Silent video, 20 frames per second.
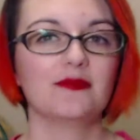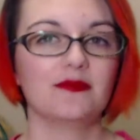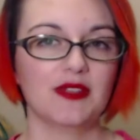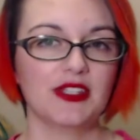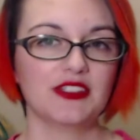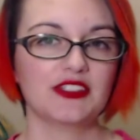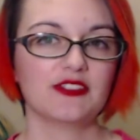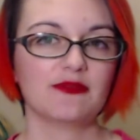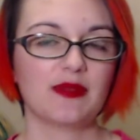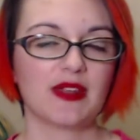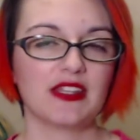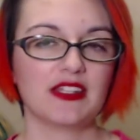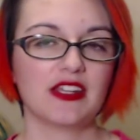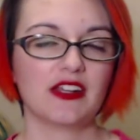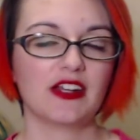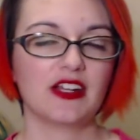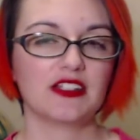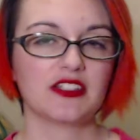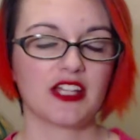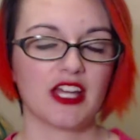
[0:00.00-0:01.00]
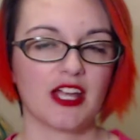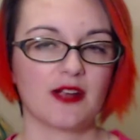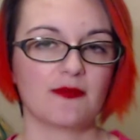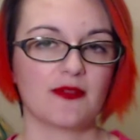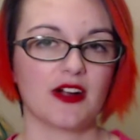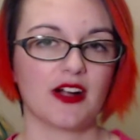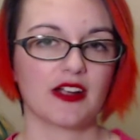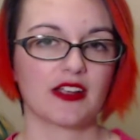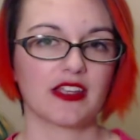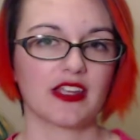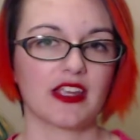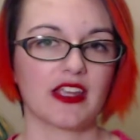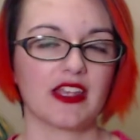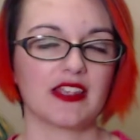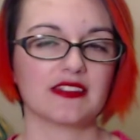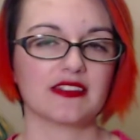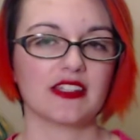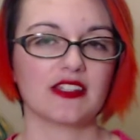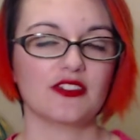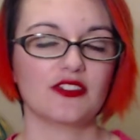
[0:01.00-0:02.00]
Mists of Pandaria Time Walking
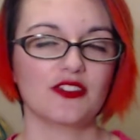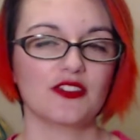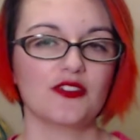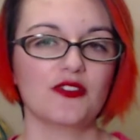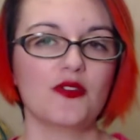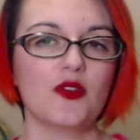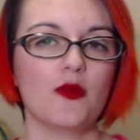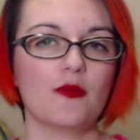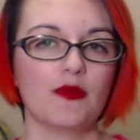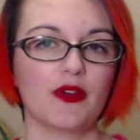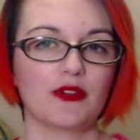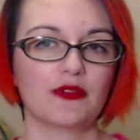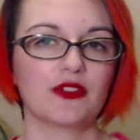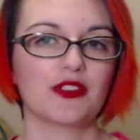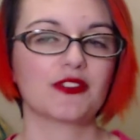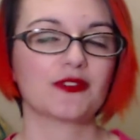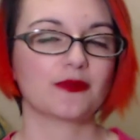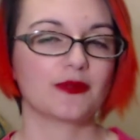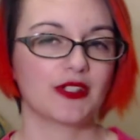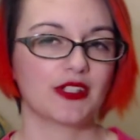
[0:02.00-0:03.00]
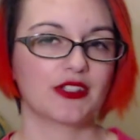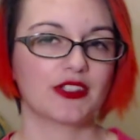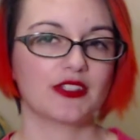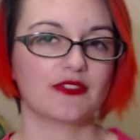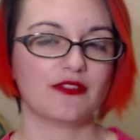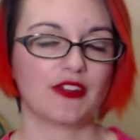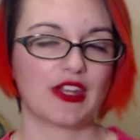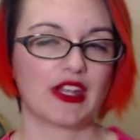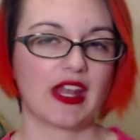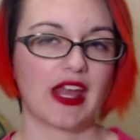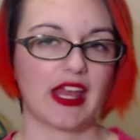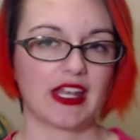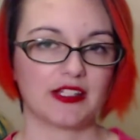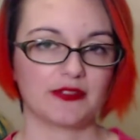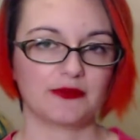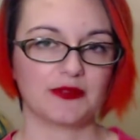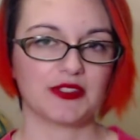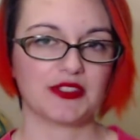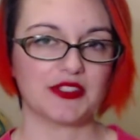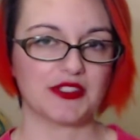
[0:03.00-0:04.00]
is a new bonus weekly event
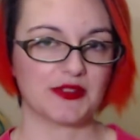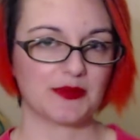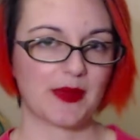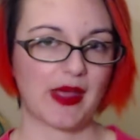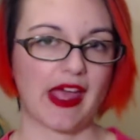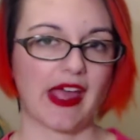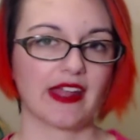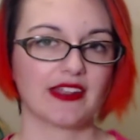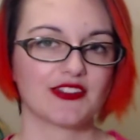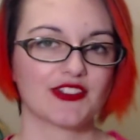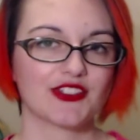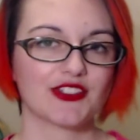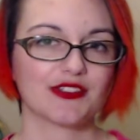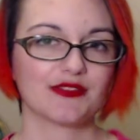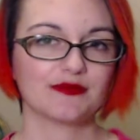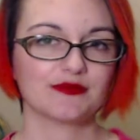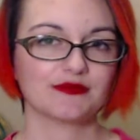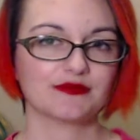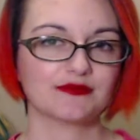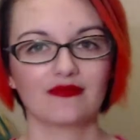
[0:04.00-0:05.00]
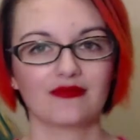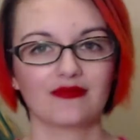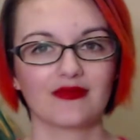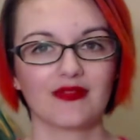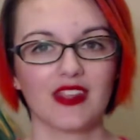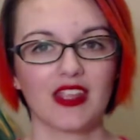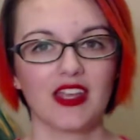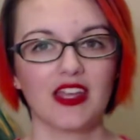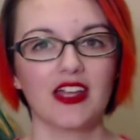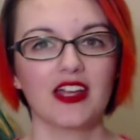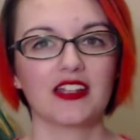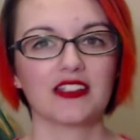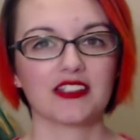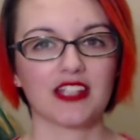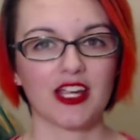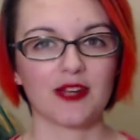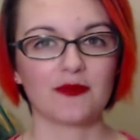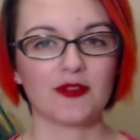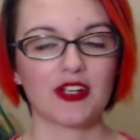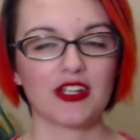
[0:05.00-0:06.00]
added with this patch.
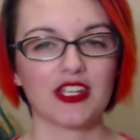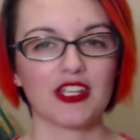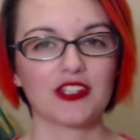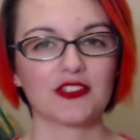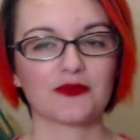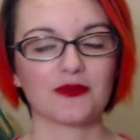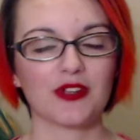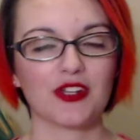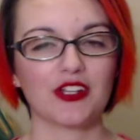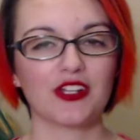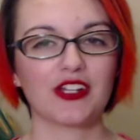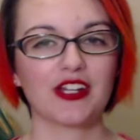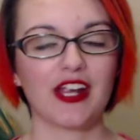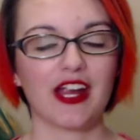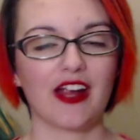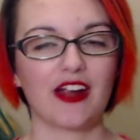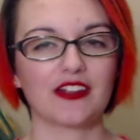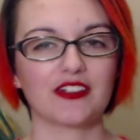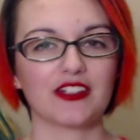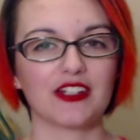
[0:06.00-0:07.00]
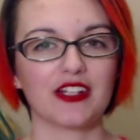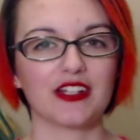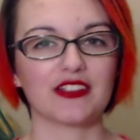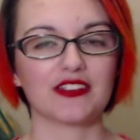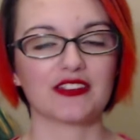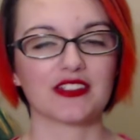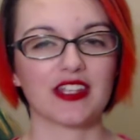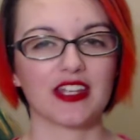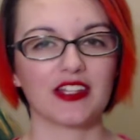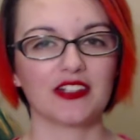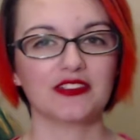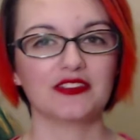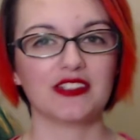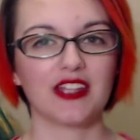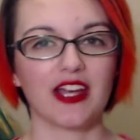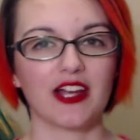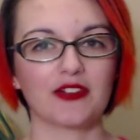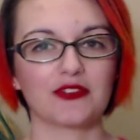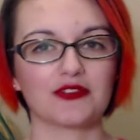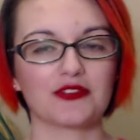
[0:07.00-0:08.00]
Time Walking is where your character is scaled
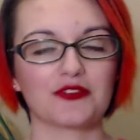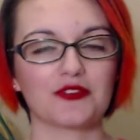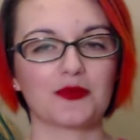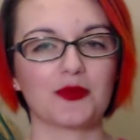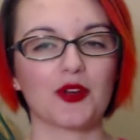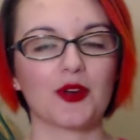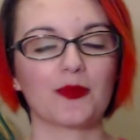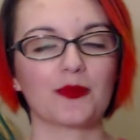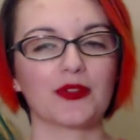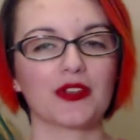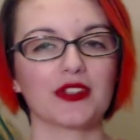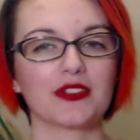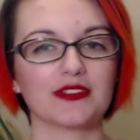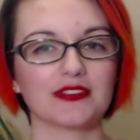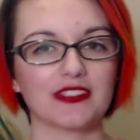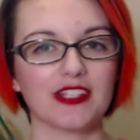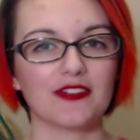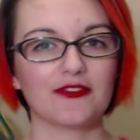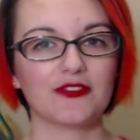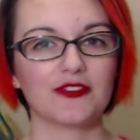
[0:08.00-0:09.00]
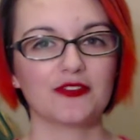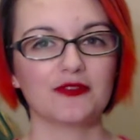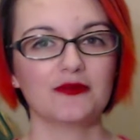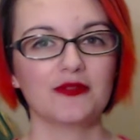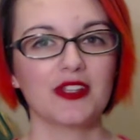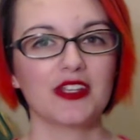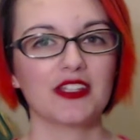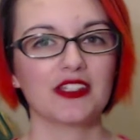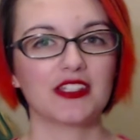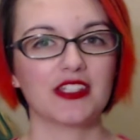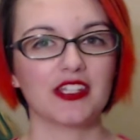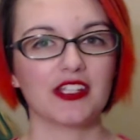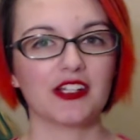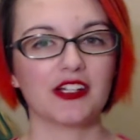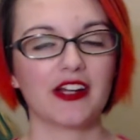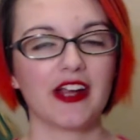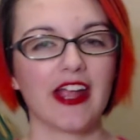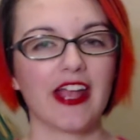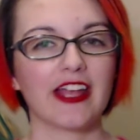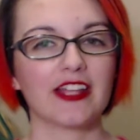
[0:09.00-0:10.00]
down to an appropriate level,
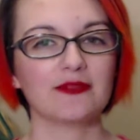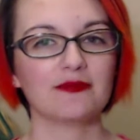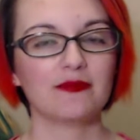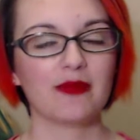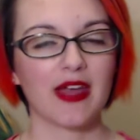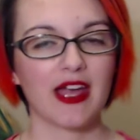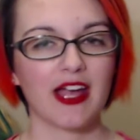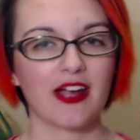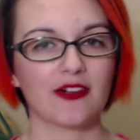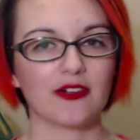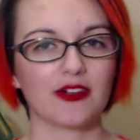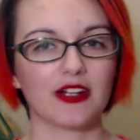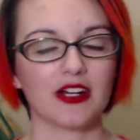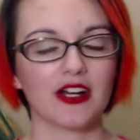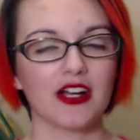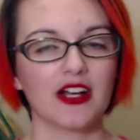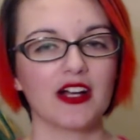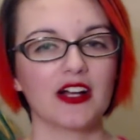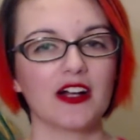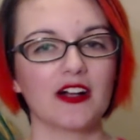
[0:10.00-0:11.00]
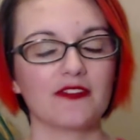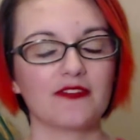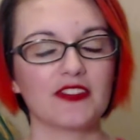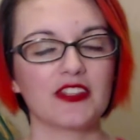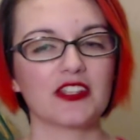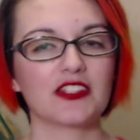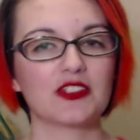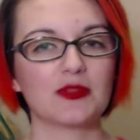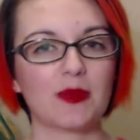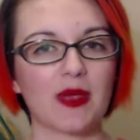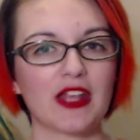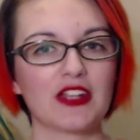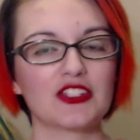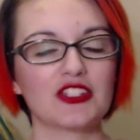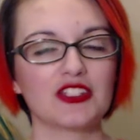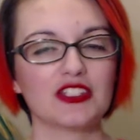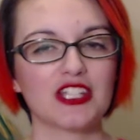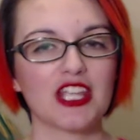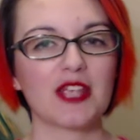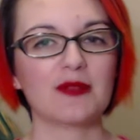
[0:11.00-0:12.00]
gear, and power of the
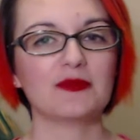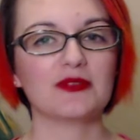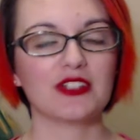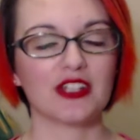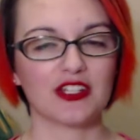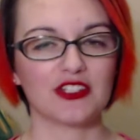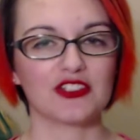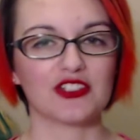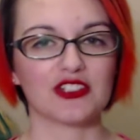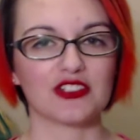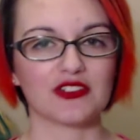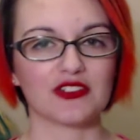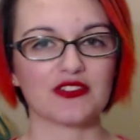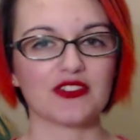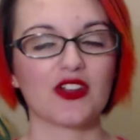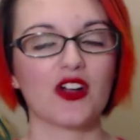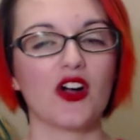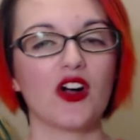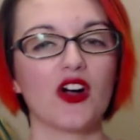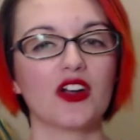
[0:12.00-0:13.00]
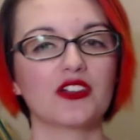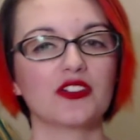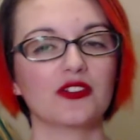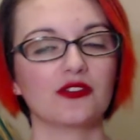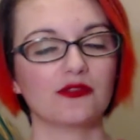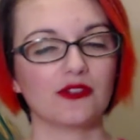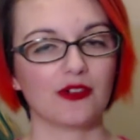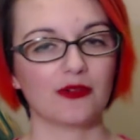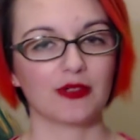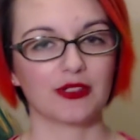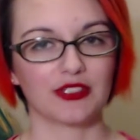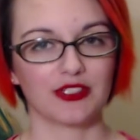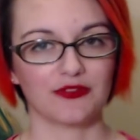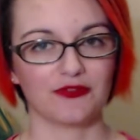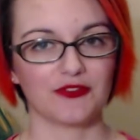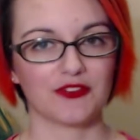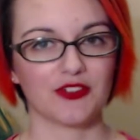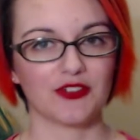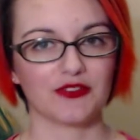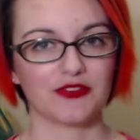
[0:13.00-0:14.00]
expansion named Dungeons on heroic
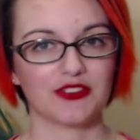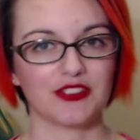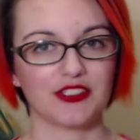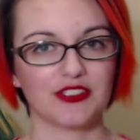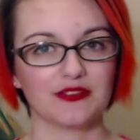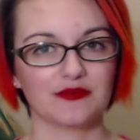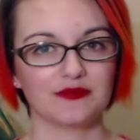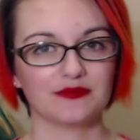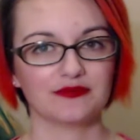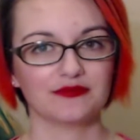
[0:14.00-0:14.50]
difficulty.